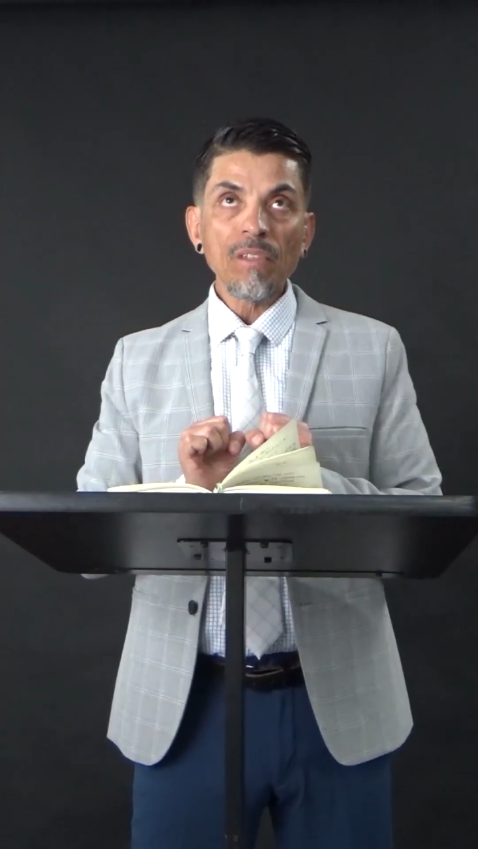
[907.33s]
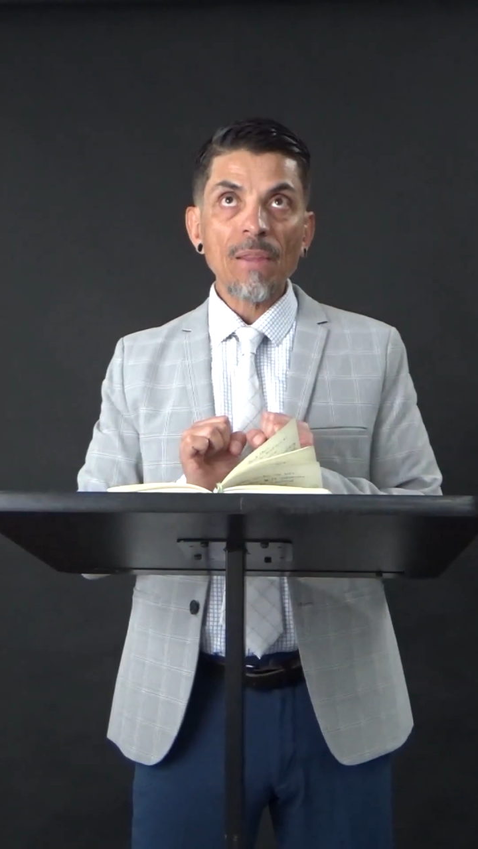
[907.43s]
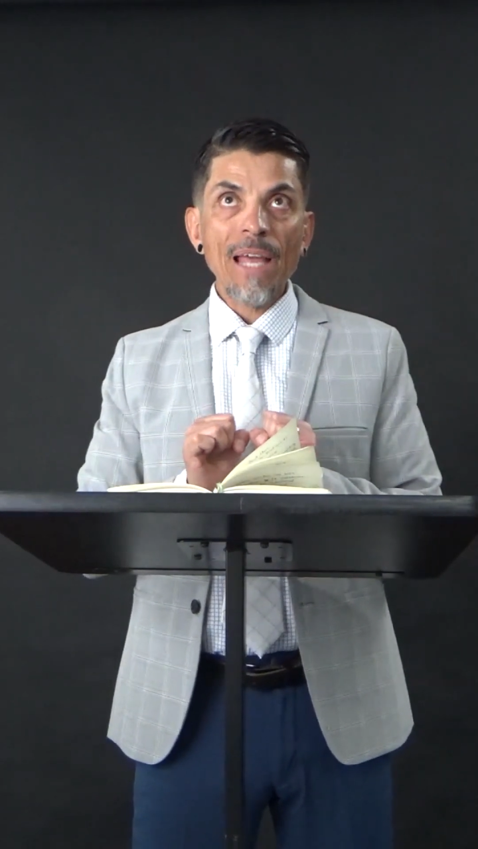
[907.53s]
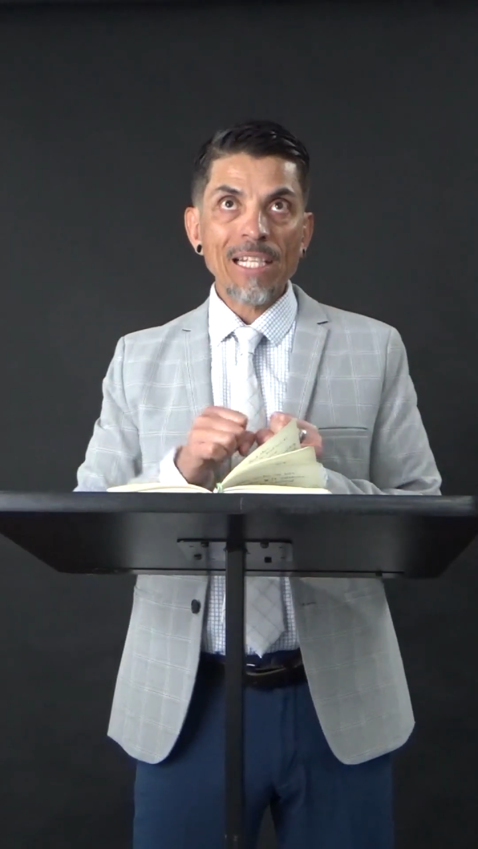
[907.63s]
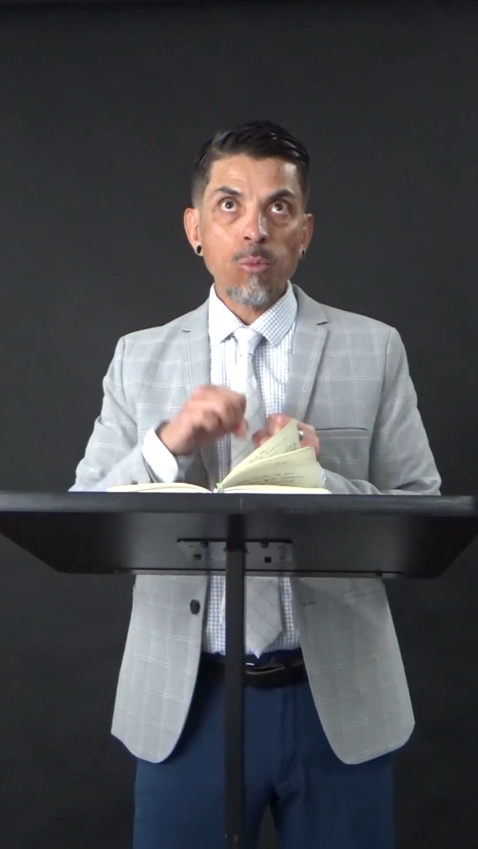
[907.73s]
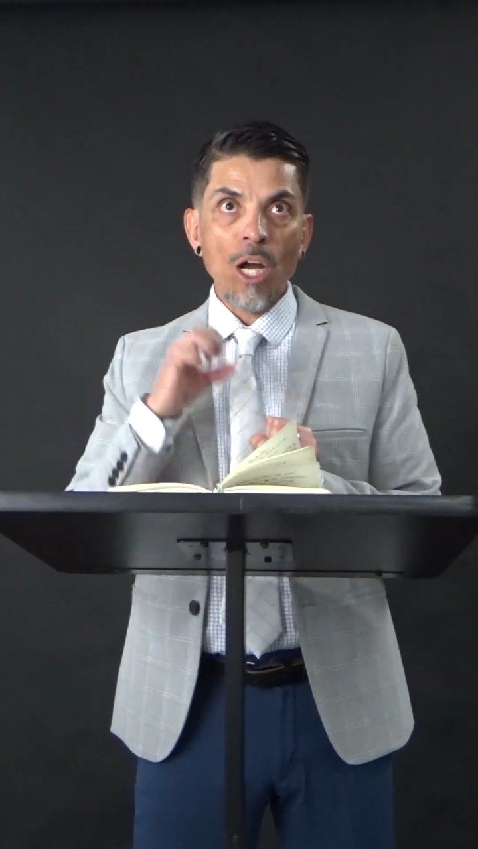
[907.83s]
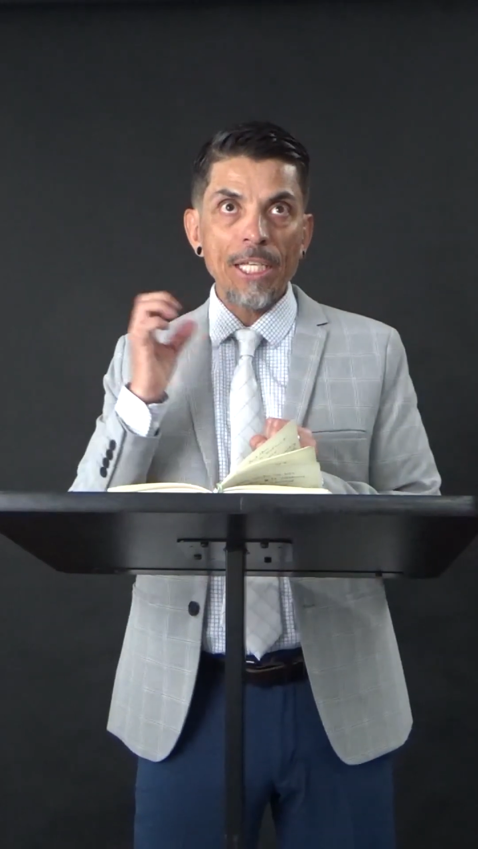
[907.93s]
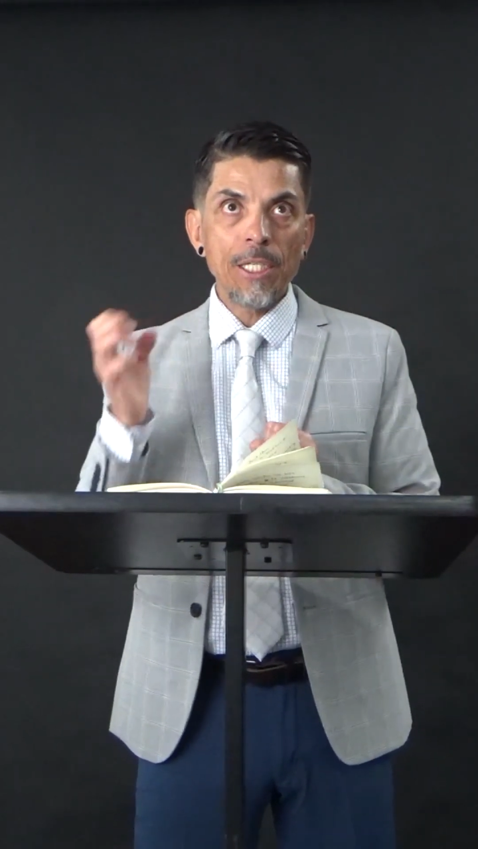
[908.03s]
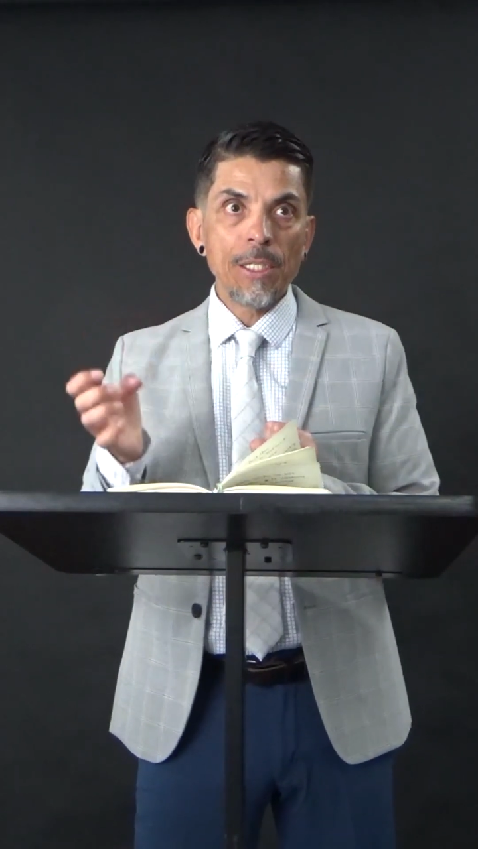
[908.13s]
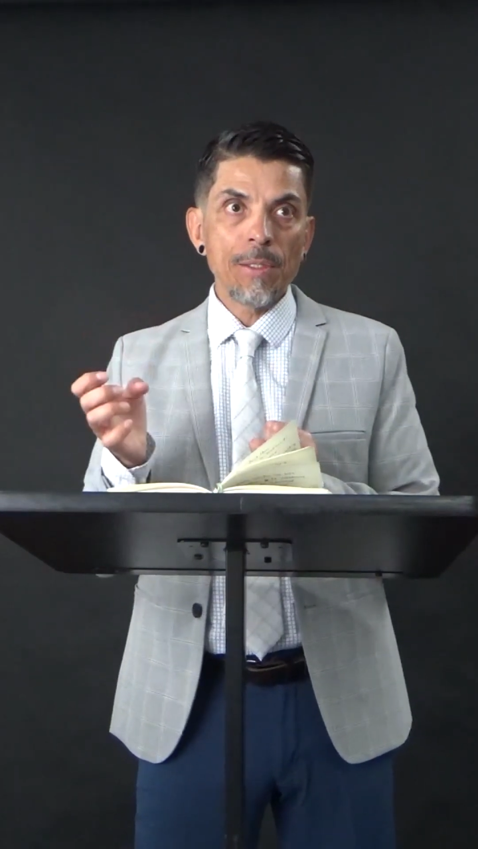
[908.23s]
That's why
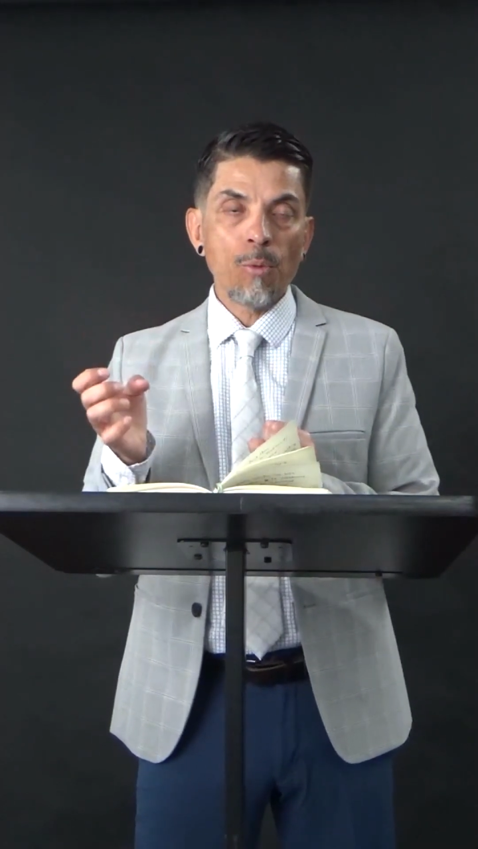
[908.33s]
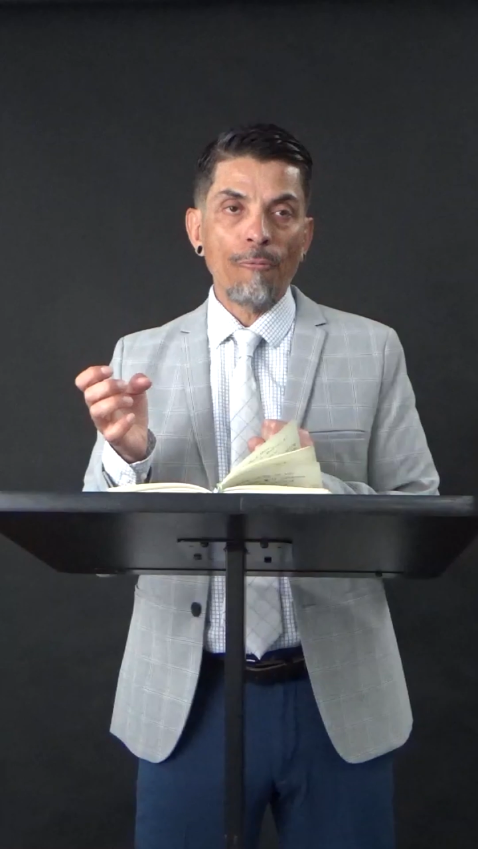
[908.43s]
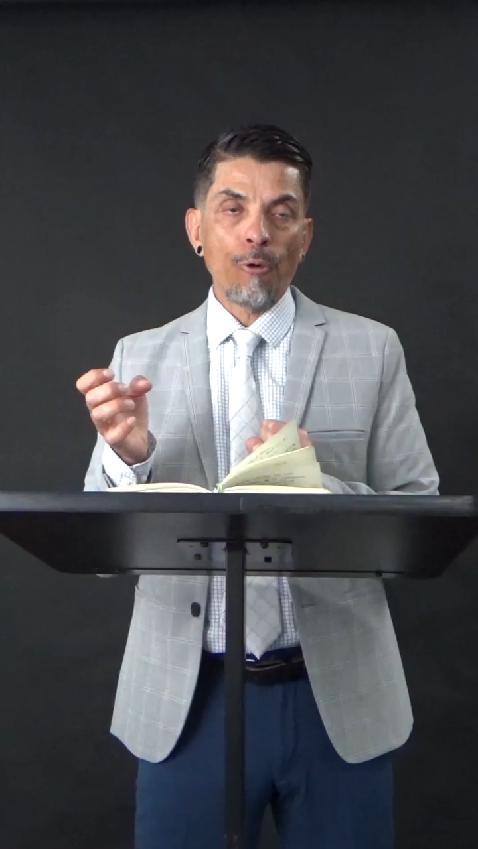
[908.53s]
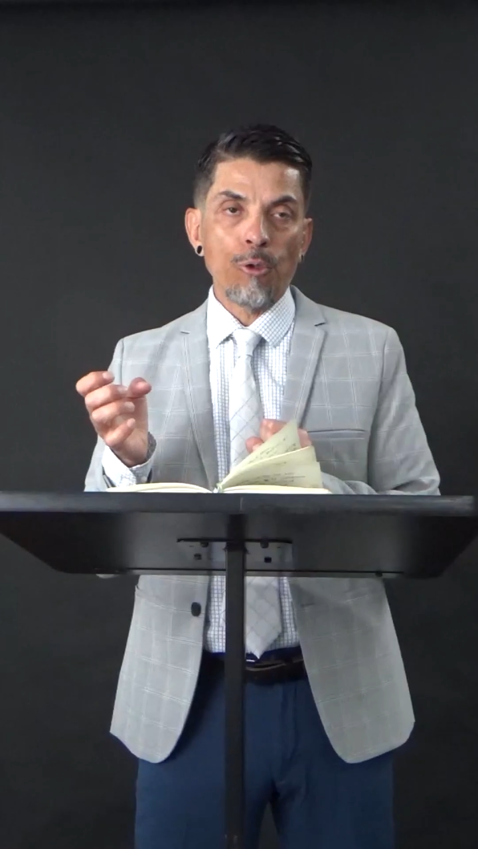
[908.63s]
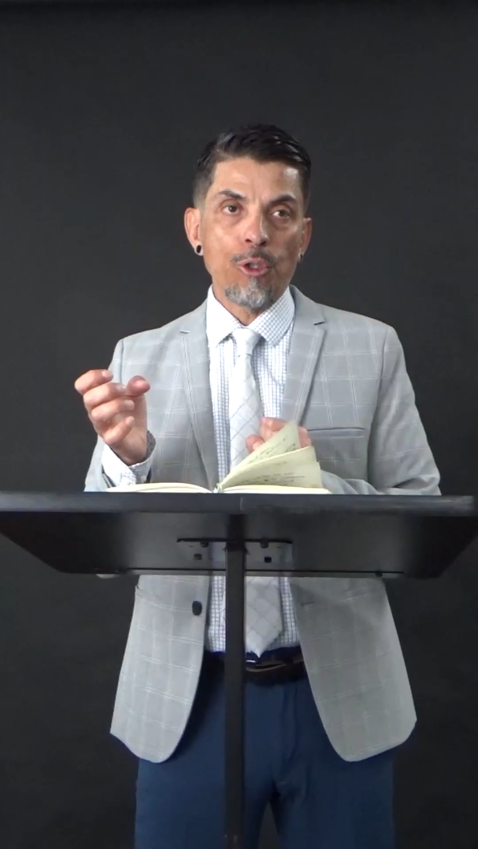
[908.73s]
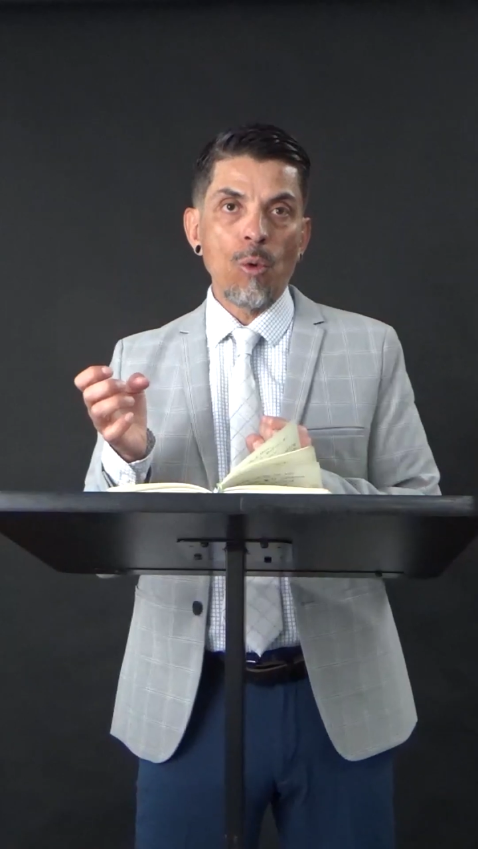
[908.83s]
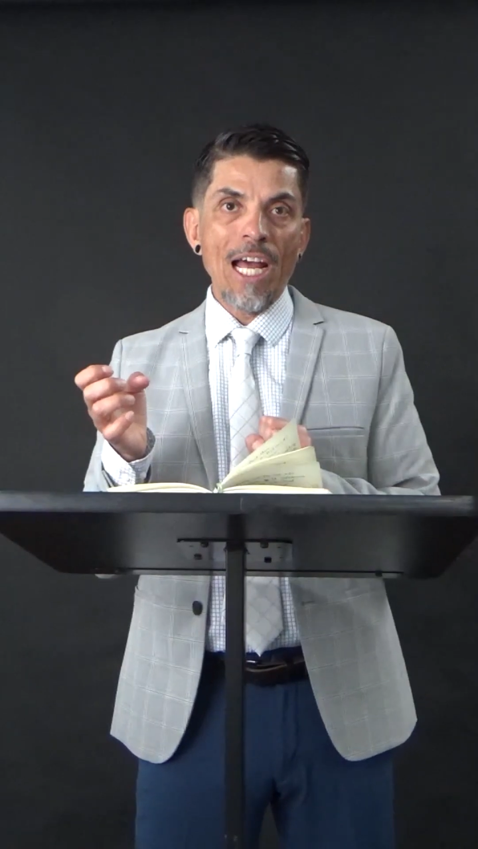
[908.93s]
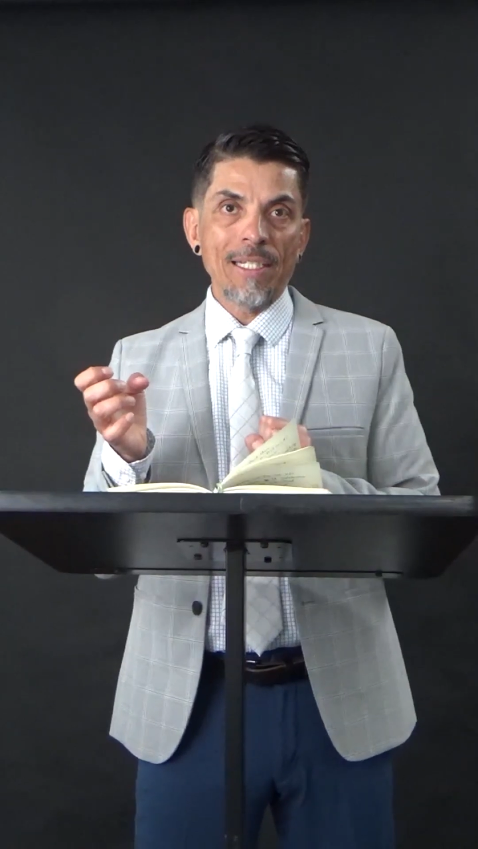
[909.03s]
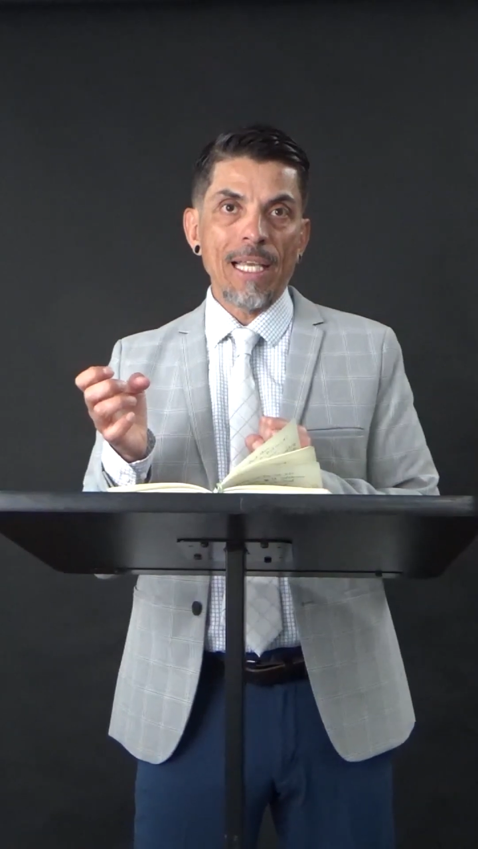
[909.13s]
he's referred to as